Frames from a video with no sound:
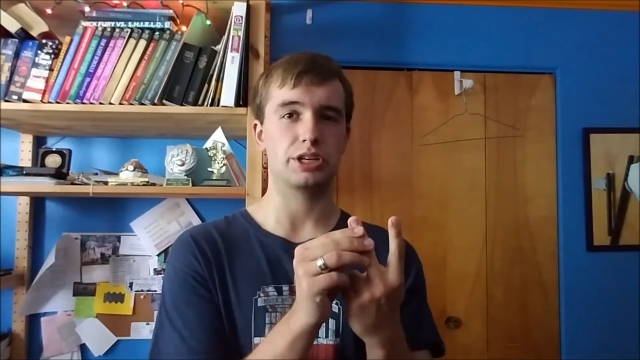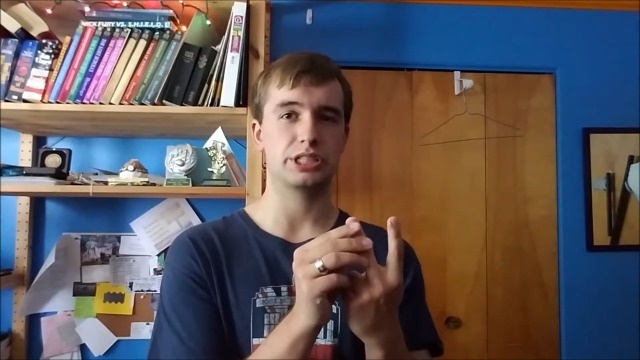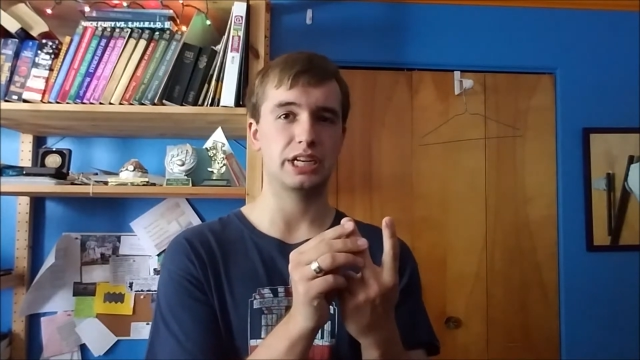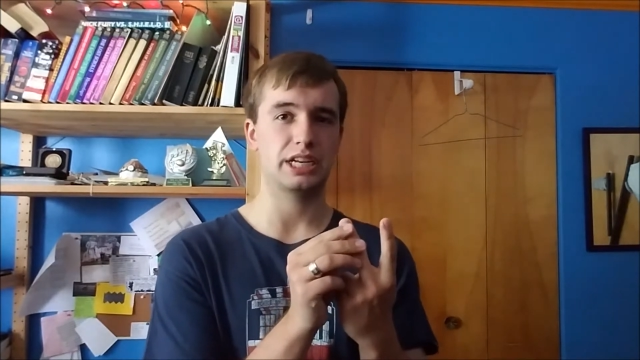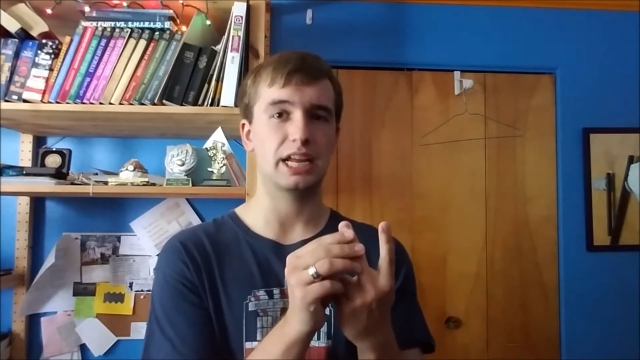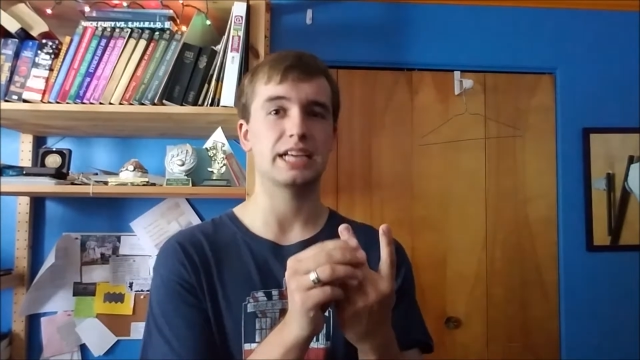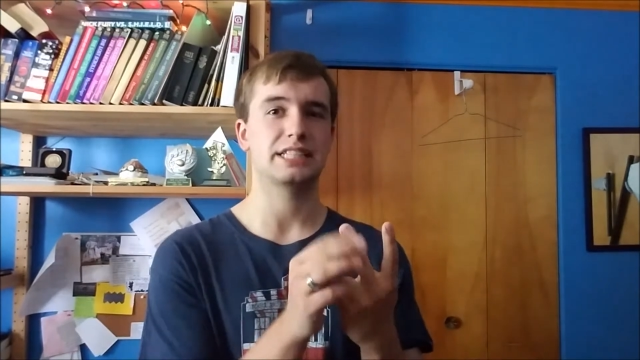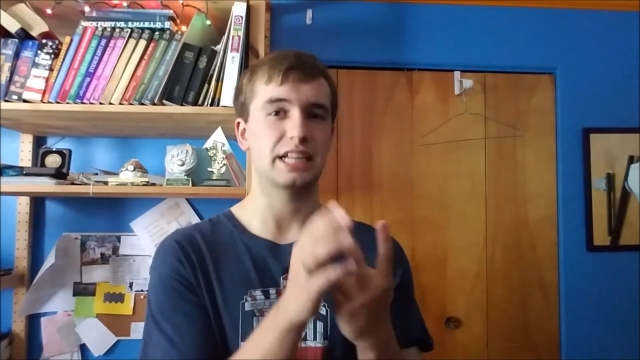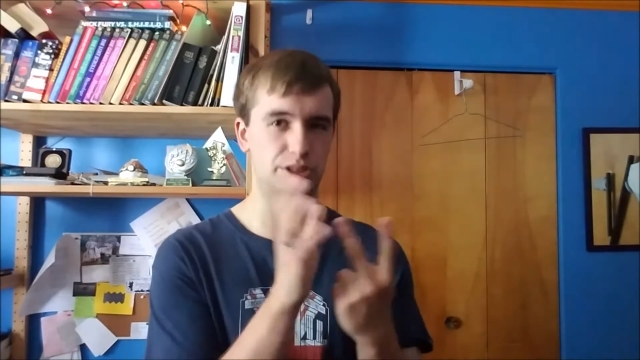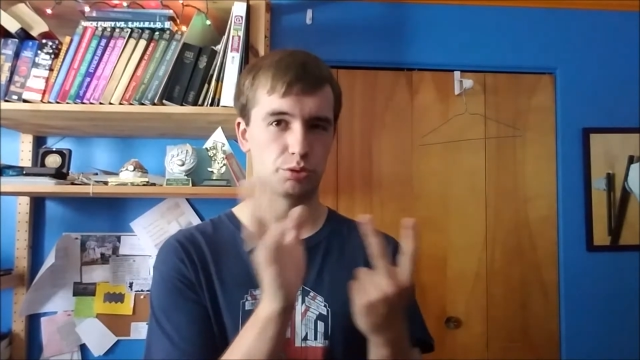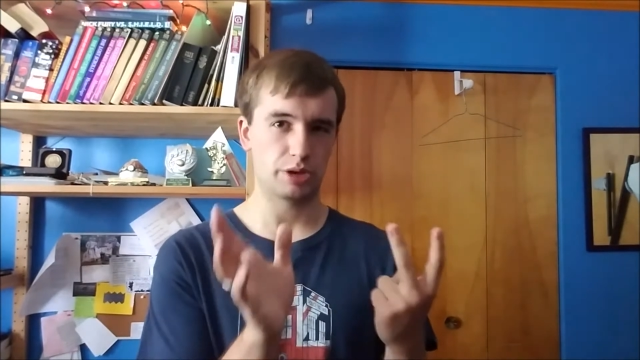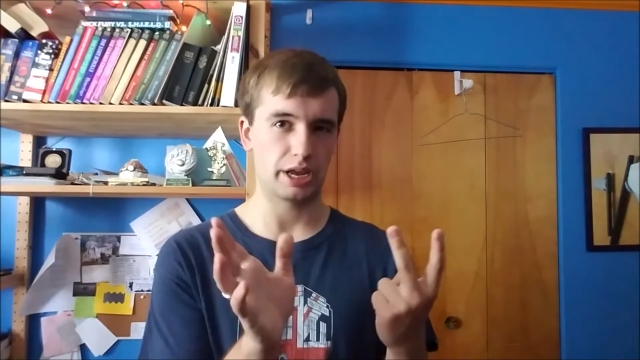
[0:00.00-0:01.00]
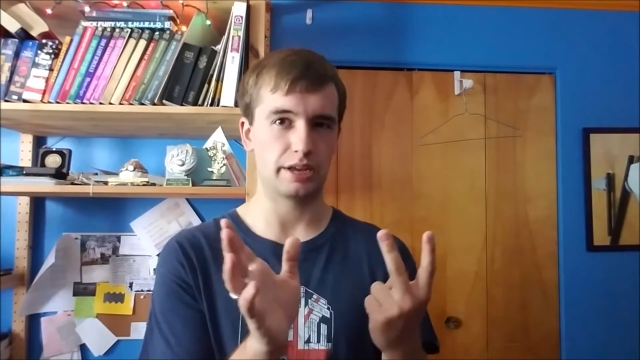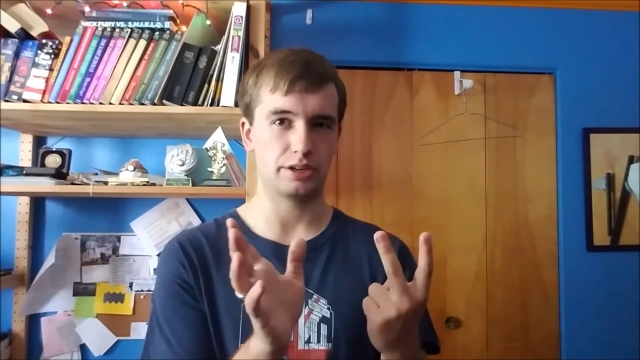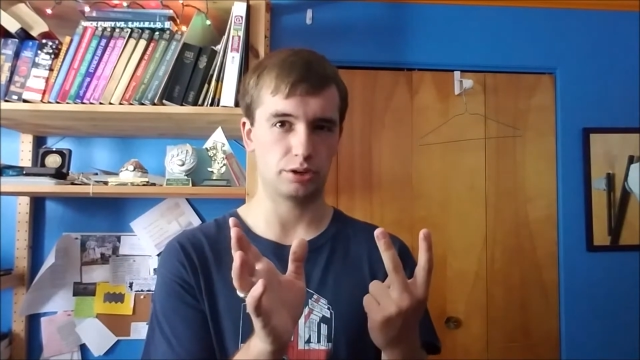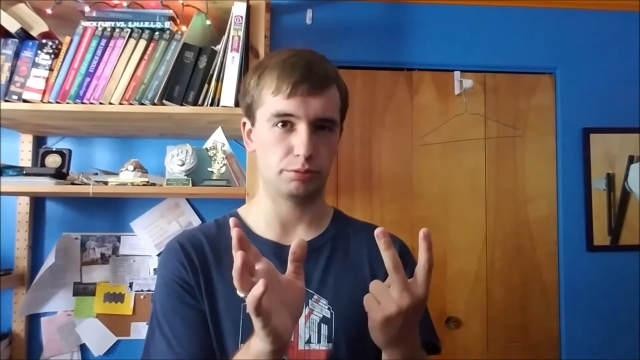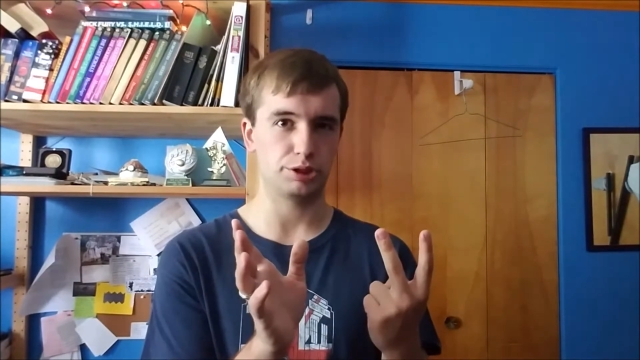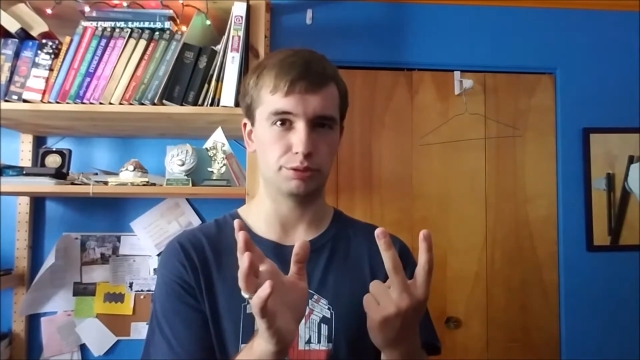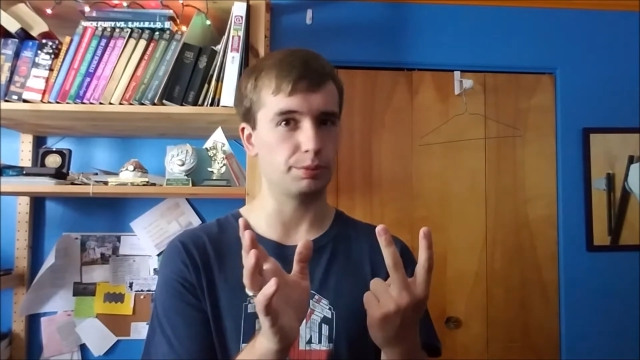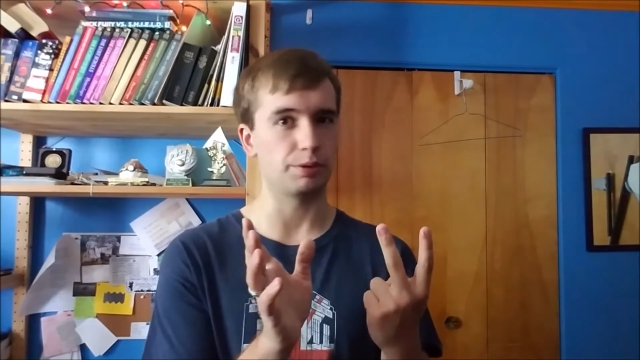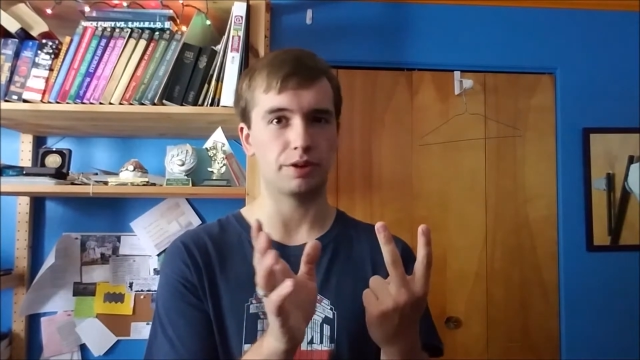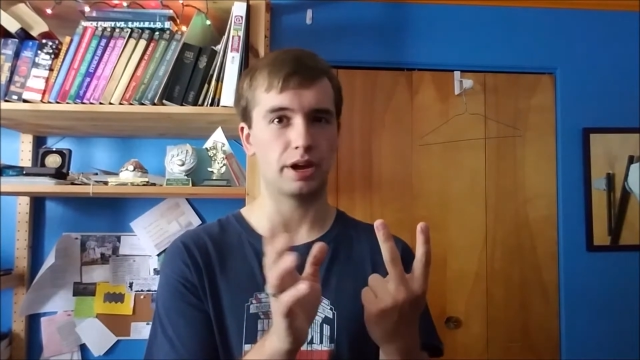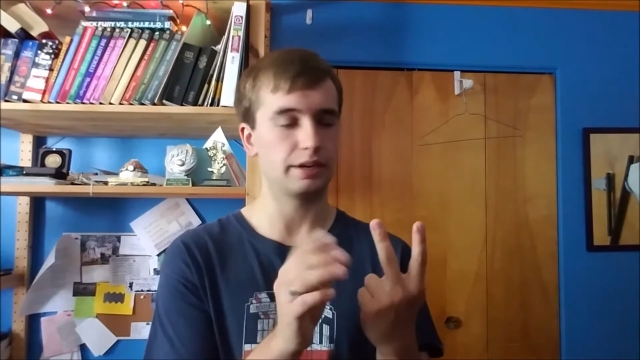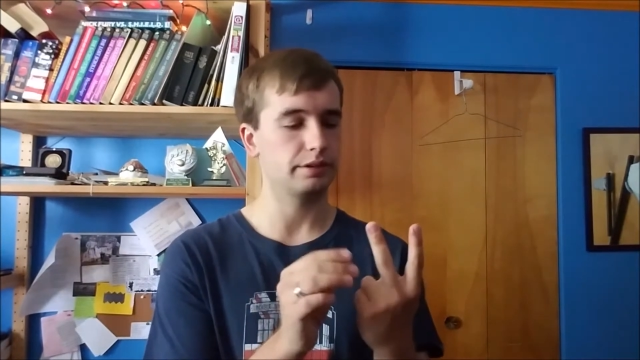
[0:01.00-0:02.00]
set of dice, that's okay. You'll be
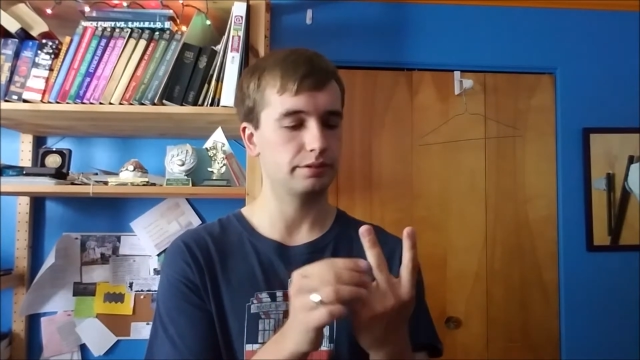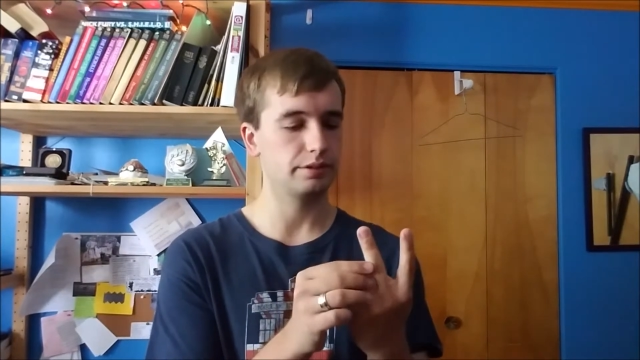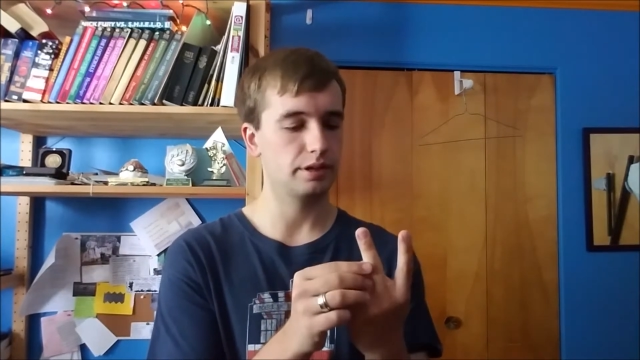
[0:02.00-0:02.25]
fine.